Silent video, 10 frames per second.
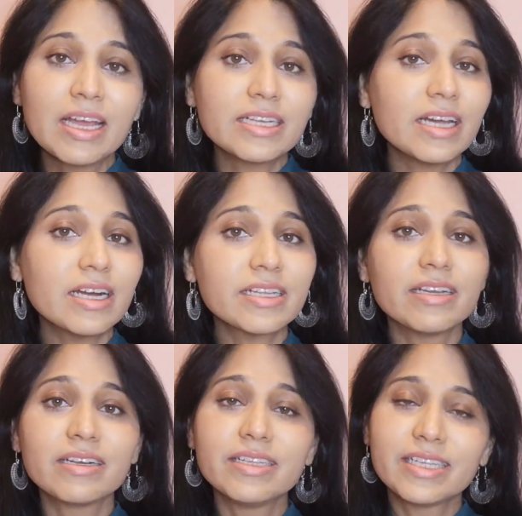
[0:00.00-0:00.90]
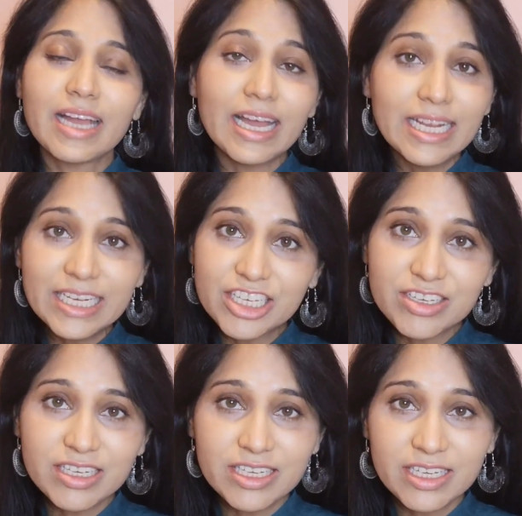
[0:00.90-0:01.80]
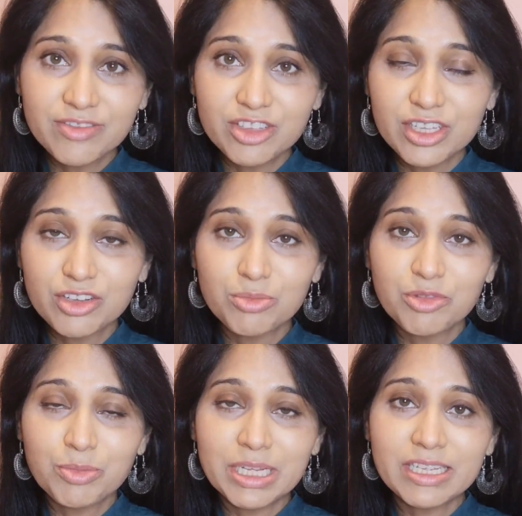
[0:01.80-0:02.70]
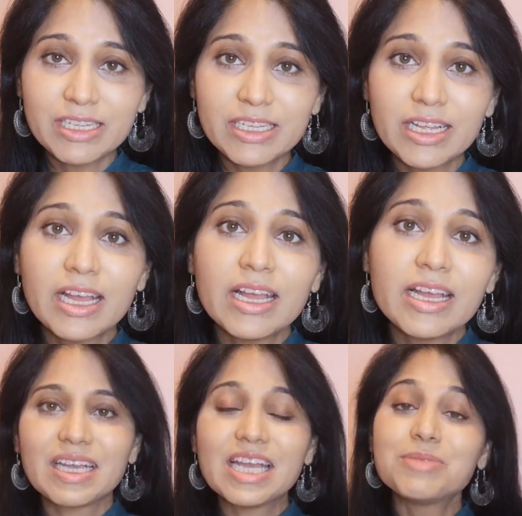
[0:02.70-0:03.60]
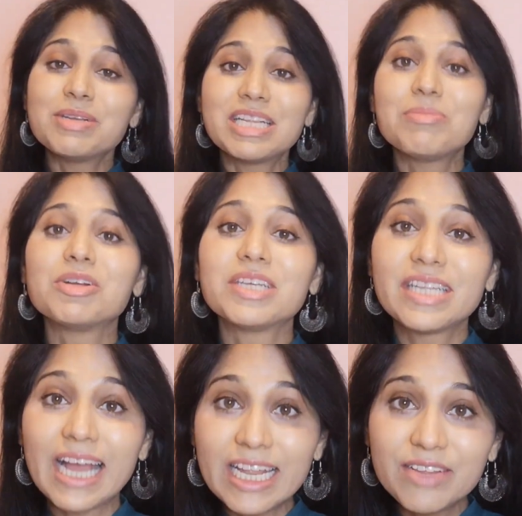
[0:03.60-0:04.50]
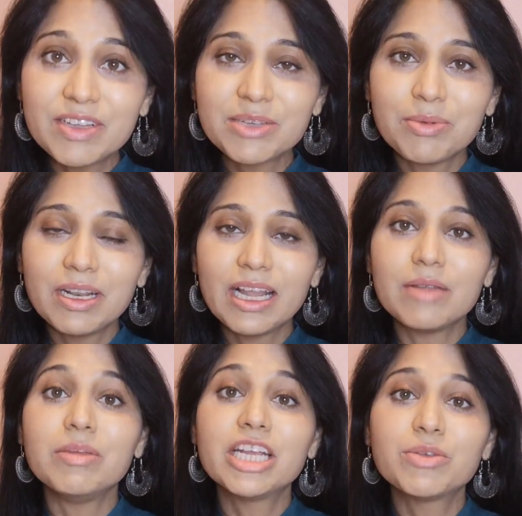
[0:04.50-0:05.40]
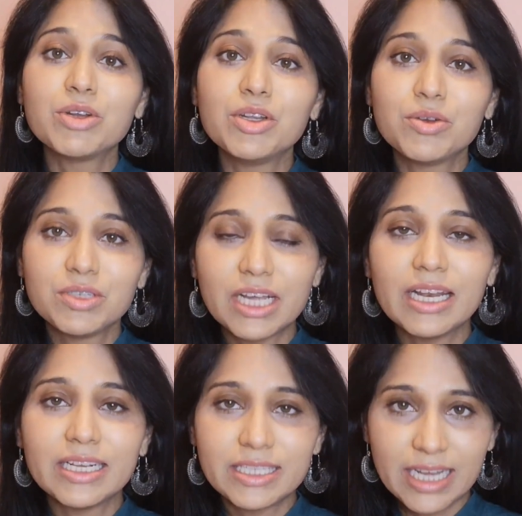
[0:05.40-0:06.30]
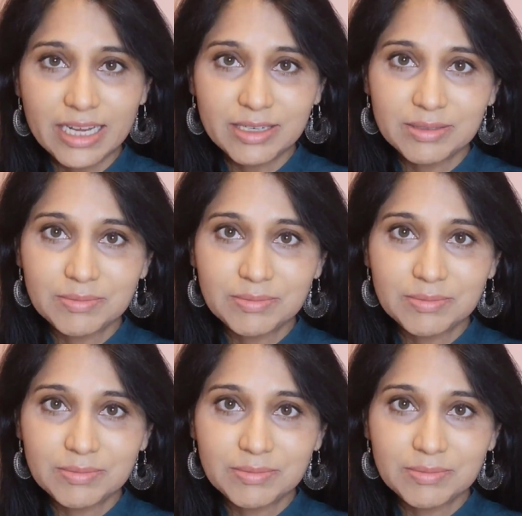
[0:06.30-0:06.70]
Dark circles is highly distressing for this group of patients, especially because it is highly visible and makes one look dull and tired.